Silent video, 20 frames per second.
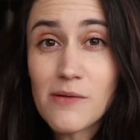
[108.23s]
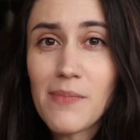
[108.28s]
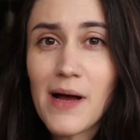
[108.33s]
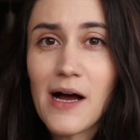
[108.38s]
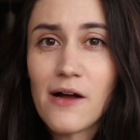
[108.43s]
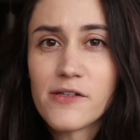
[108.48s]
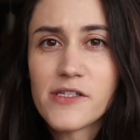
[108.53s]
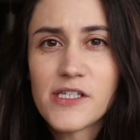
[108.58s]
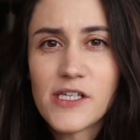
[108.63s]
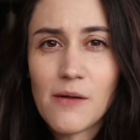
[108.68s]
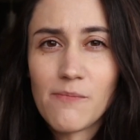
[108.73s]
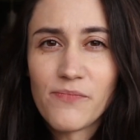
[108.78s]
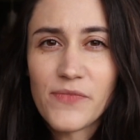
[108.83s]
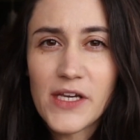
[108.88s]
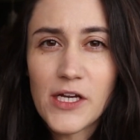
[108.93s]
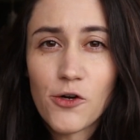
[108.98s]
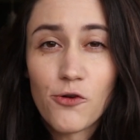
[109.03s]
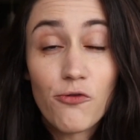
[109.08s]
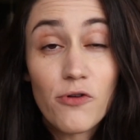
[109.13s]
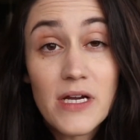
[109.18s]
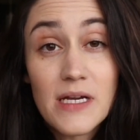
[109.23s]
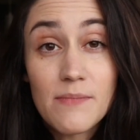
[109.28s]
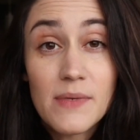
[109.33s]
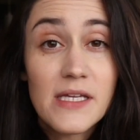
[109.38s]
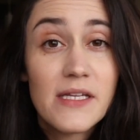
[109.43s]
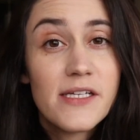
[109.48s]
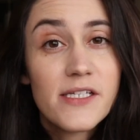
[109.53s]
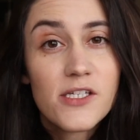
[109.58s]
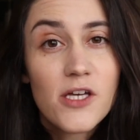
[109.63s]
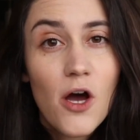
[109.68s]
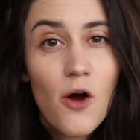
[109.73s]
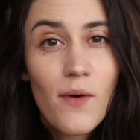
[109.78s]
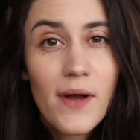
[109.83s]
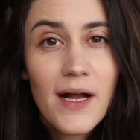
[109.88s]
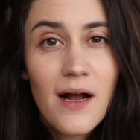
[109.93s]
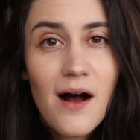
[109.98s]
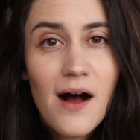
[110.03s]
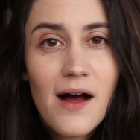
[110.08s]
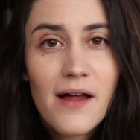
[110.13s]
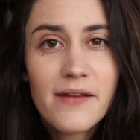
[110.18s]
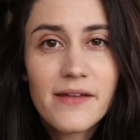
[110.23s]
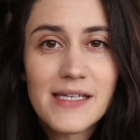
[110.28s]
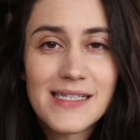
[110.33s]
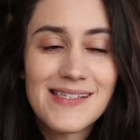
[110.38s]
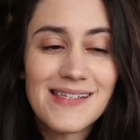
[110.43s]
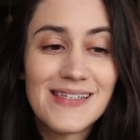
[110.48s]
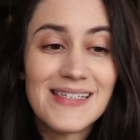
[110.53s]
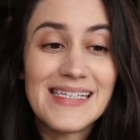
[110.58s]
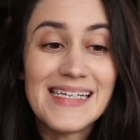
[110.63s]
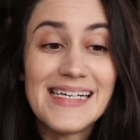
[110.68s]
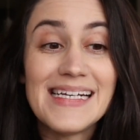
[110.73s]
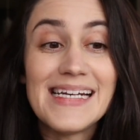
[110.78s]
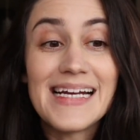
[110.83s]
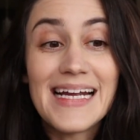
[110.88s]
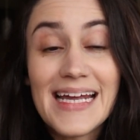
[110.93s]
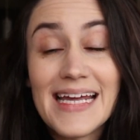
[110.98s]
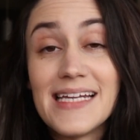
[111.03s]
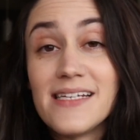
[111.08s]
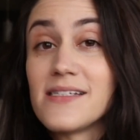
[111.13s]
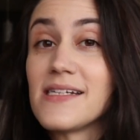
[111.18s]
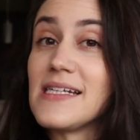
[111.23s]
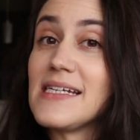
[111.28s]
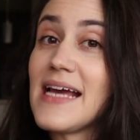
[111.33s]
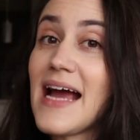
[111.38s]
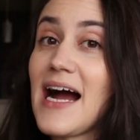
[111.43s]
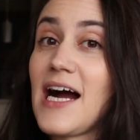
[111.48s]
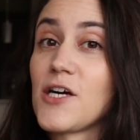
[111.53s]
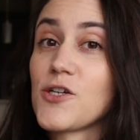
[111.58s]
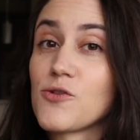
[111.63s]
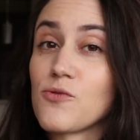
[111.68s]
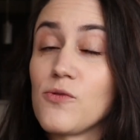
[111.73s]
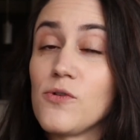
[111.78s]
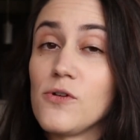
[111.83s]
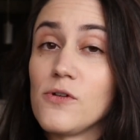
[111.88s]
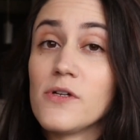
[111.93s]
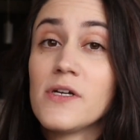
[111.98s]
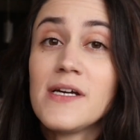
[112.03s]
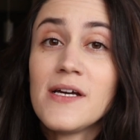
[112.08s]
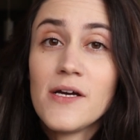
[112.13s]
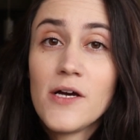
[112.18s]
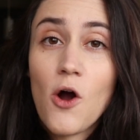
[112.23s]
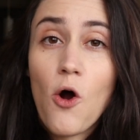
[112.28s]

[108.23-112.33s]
about something creepy that's going on that's leading into the actual